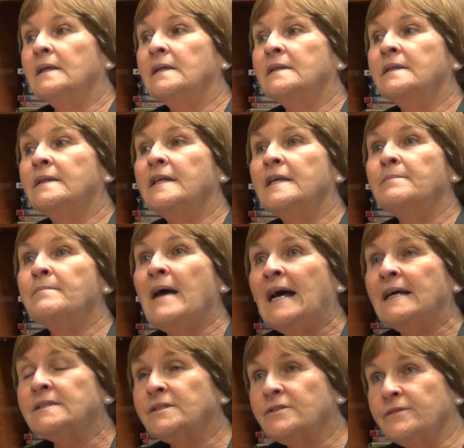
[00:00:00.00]
in the
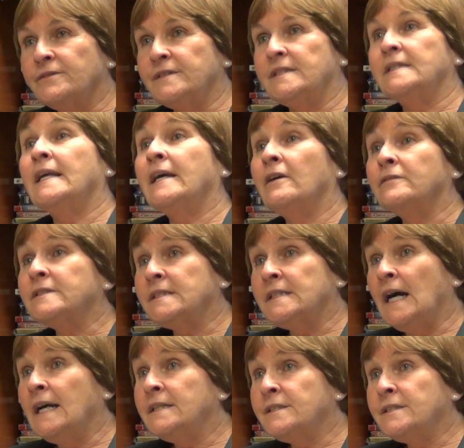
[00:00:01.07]
Masters in Health
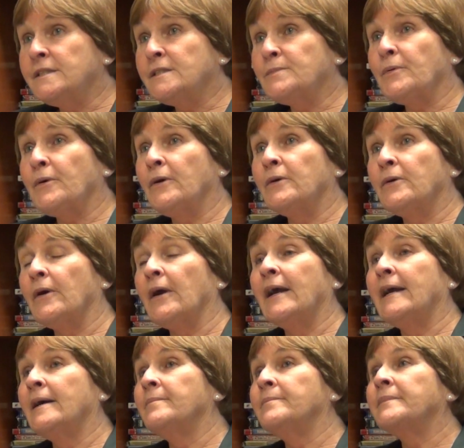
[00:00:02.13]
Sciences
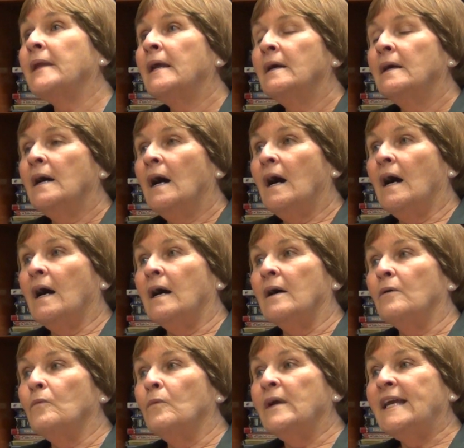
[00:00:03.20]
program,
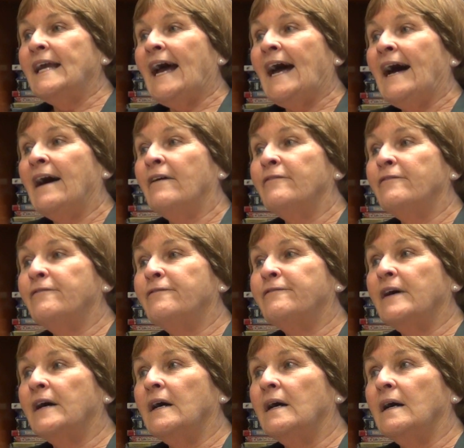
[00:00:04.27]
uh, we
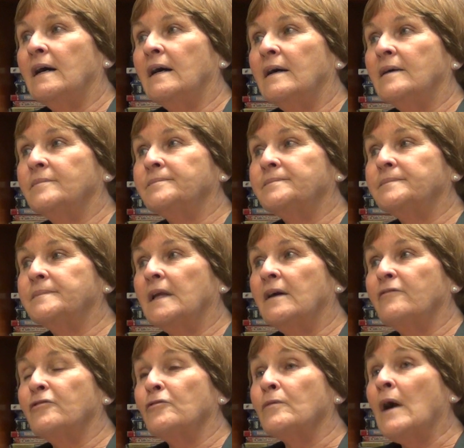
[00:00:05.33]
have uh,
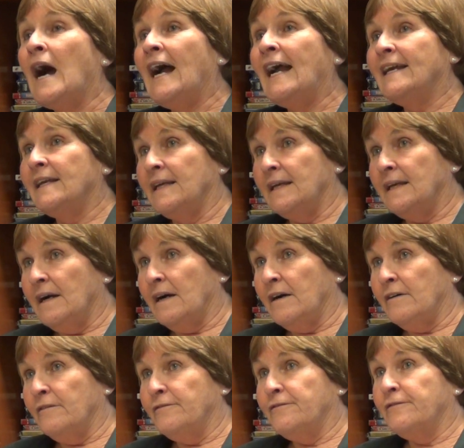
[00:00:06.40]
a variety
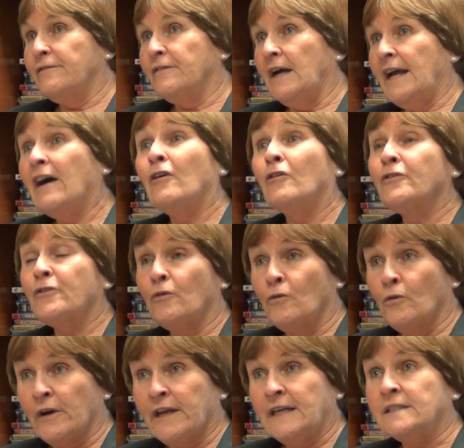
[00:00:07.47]
of
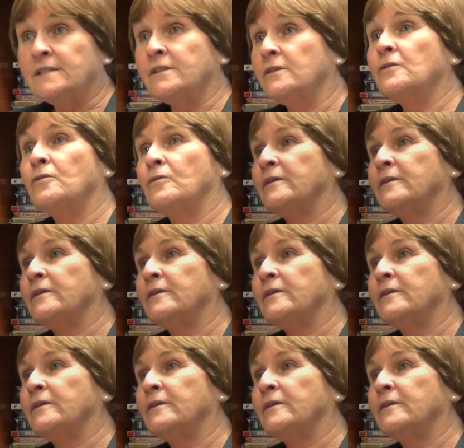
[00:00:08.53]
health-oriented